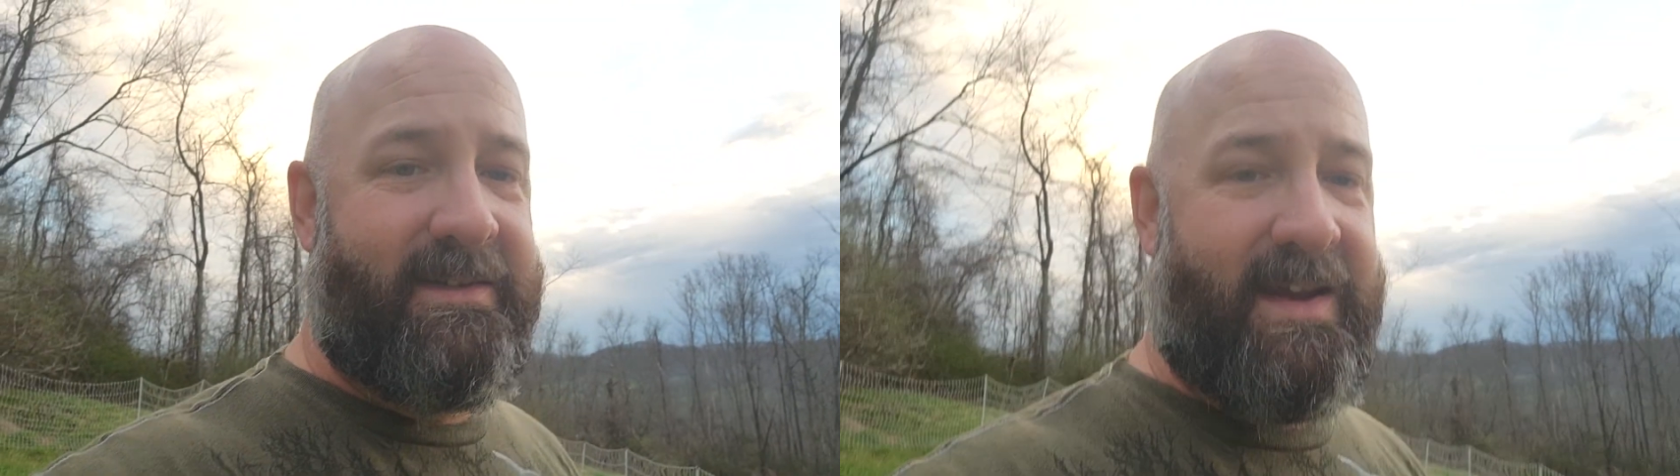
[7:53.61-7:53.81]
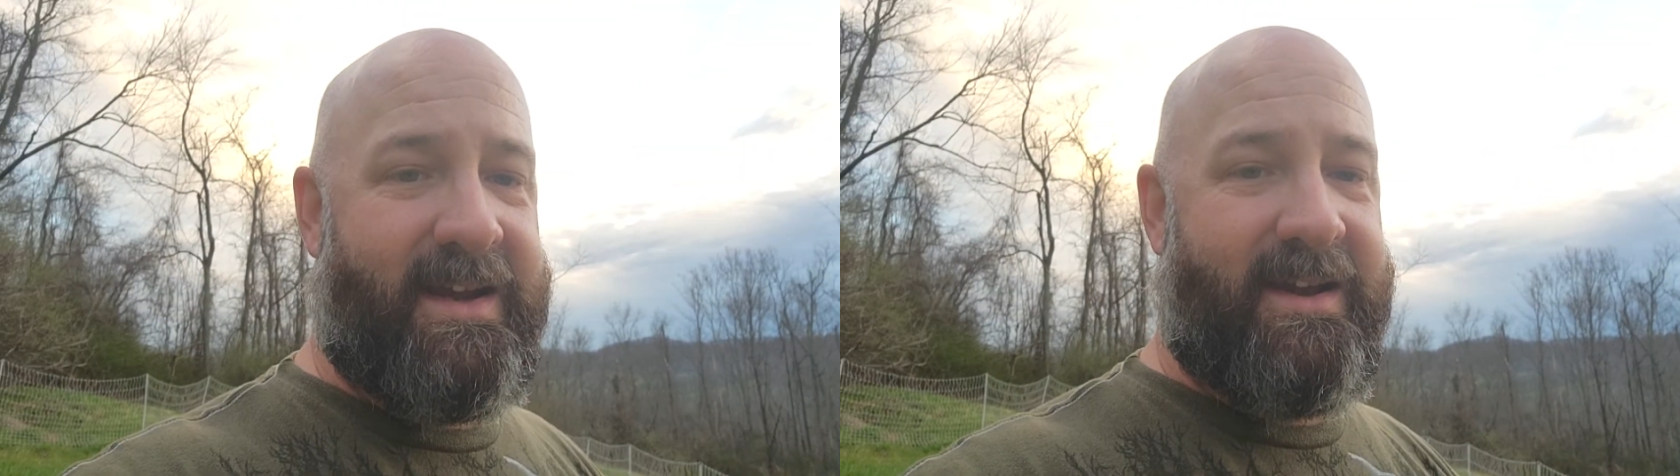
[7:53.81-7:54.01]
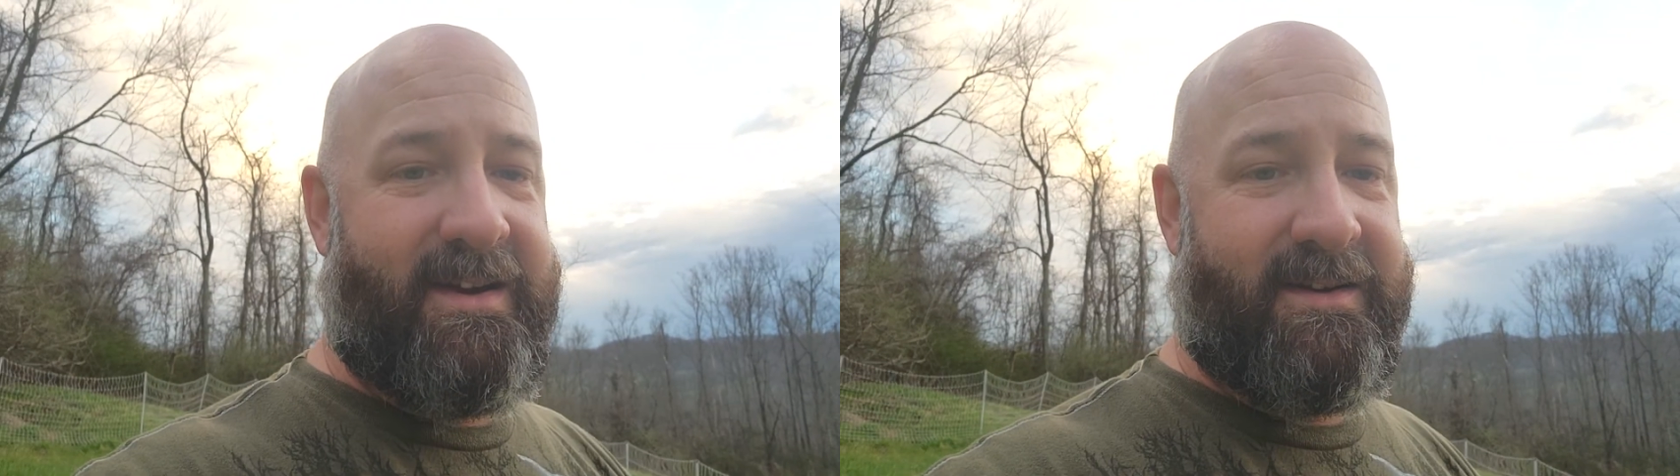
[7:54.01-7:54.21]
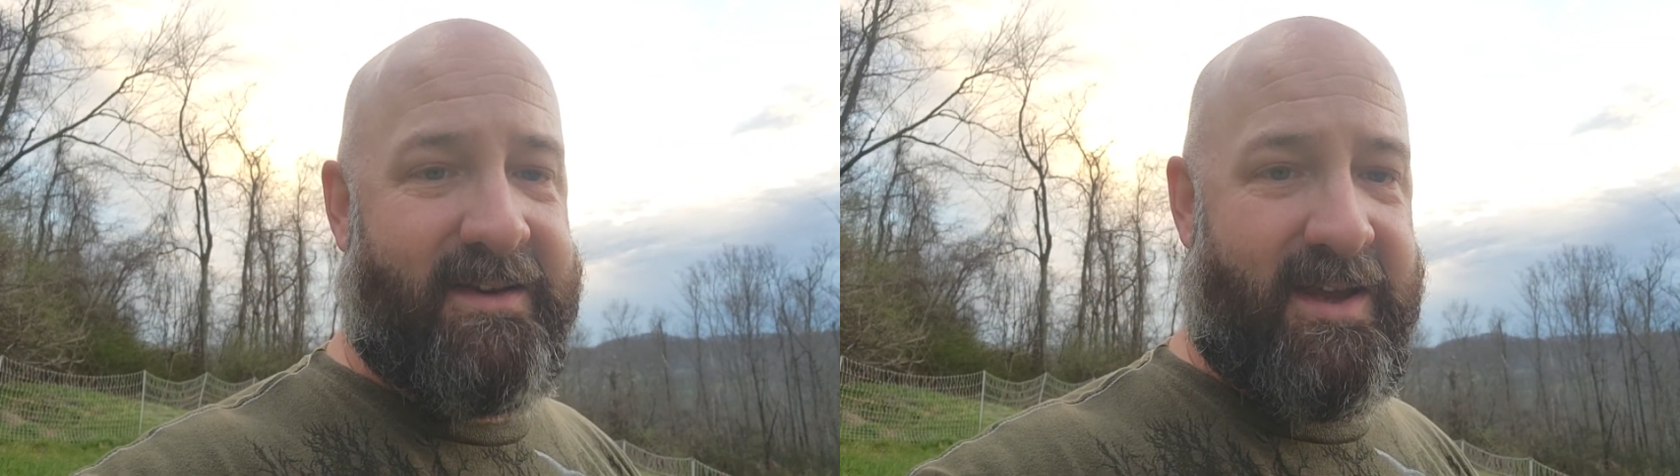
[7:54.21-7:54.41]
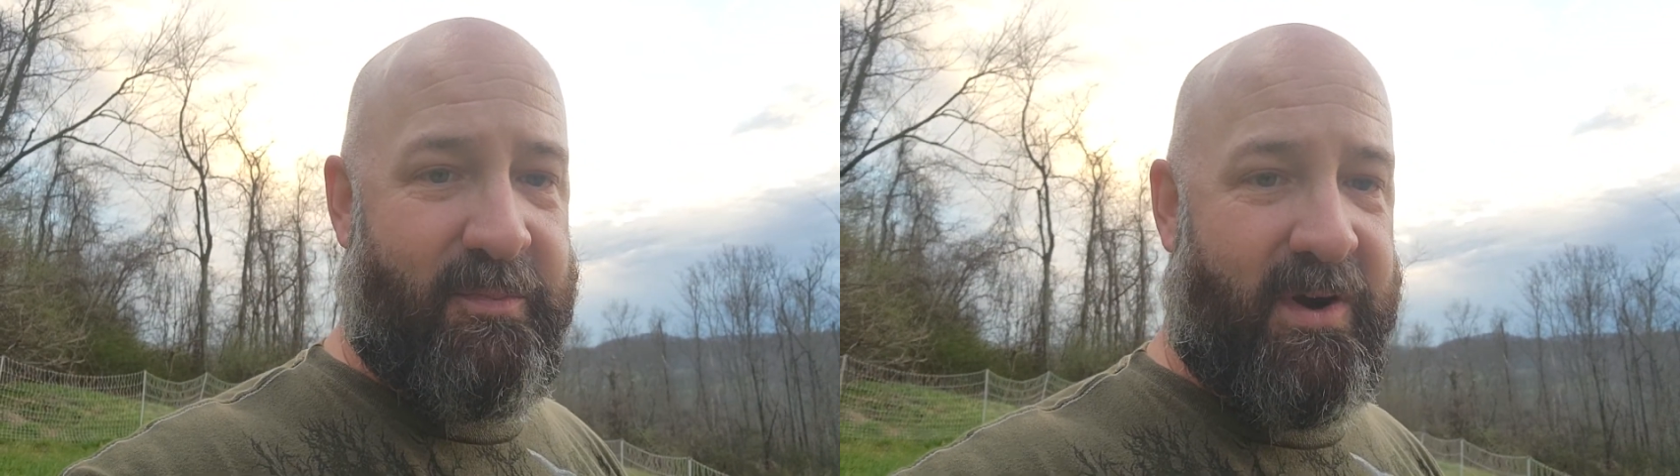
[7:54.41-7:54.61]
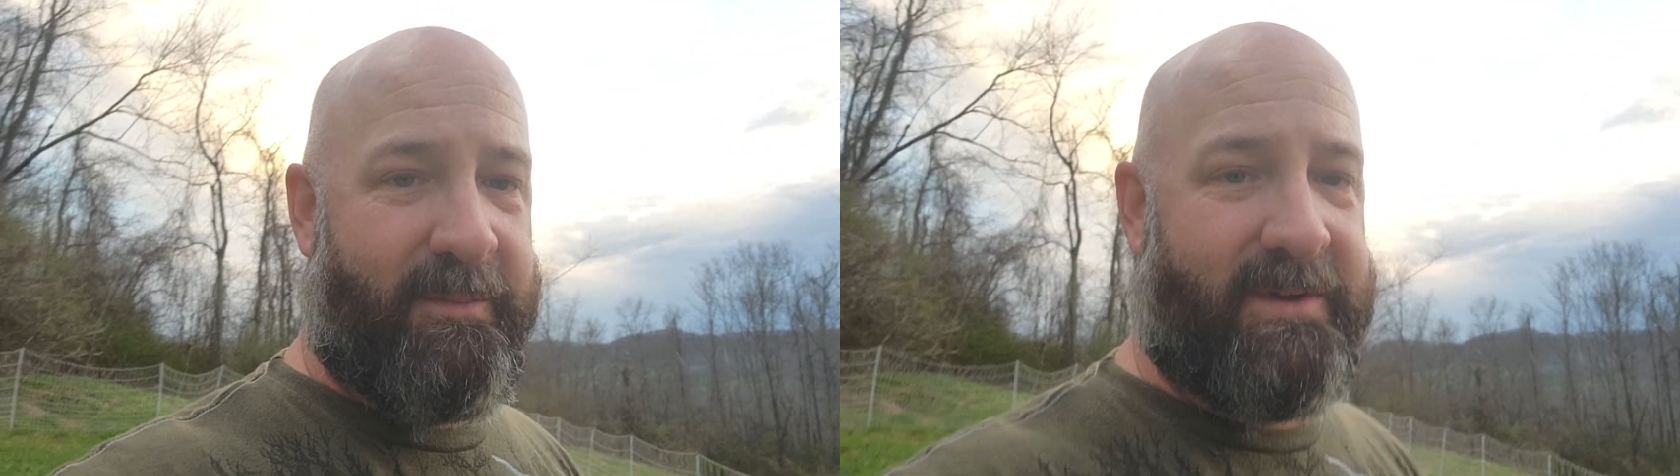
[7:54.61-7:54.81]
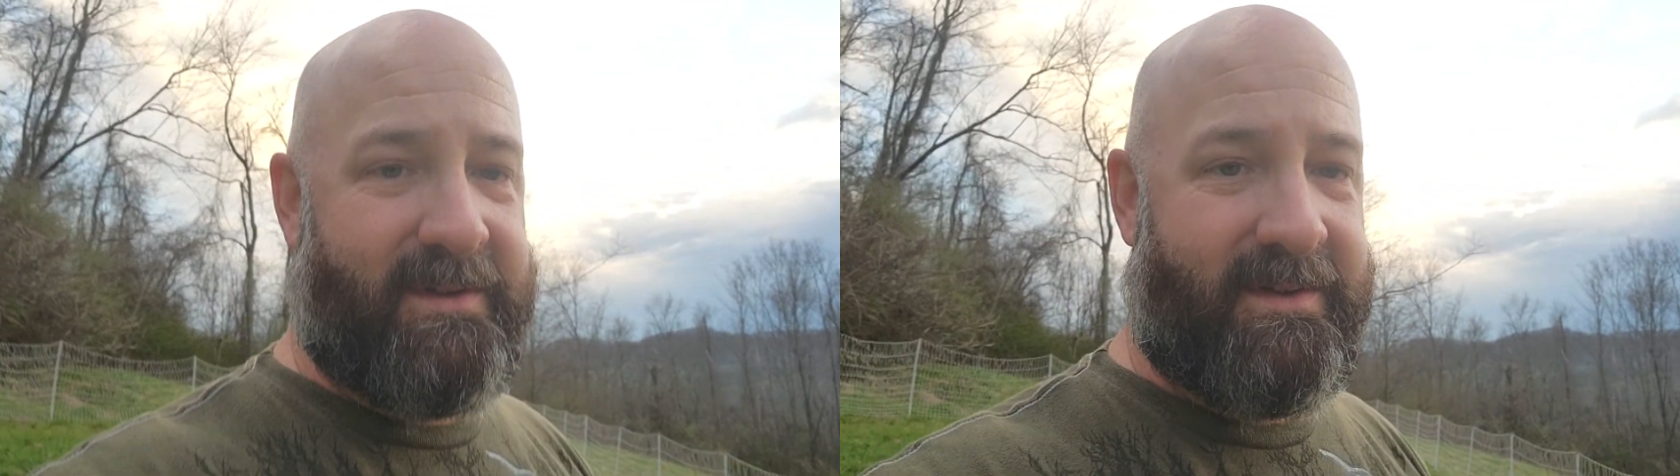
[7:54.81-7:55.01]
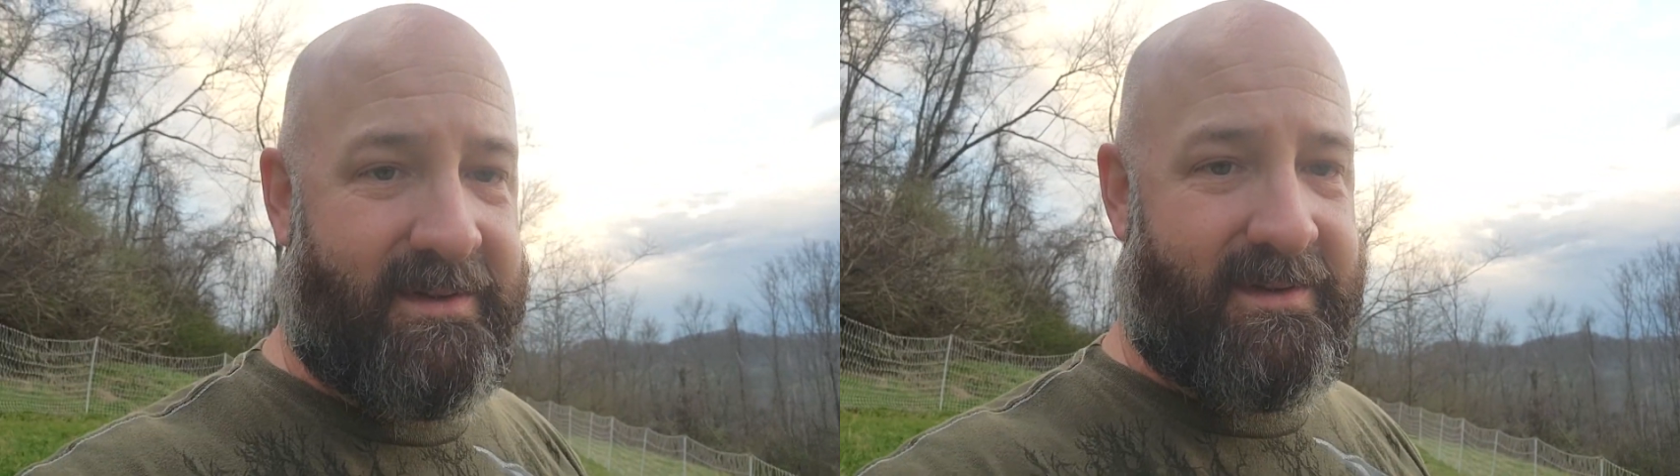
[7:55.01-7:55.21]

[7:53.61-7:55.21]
take care, keep prepping,